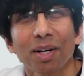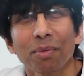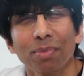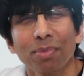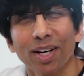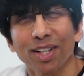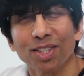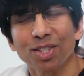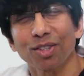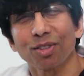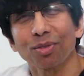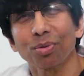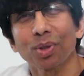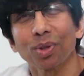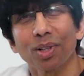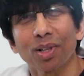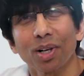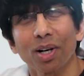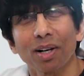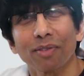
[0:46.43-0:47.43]
Patients
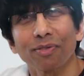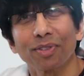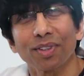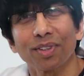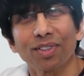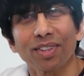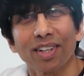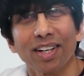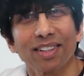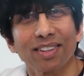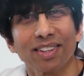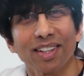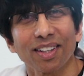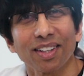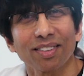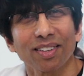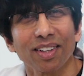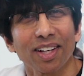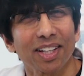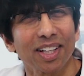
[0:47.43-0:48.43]
will often say
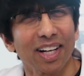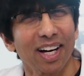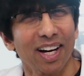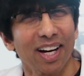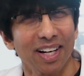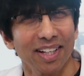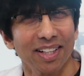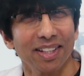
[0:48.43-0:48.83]
things like, I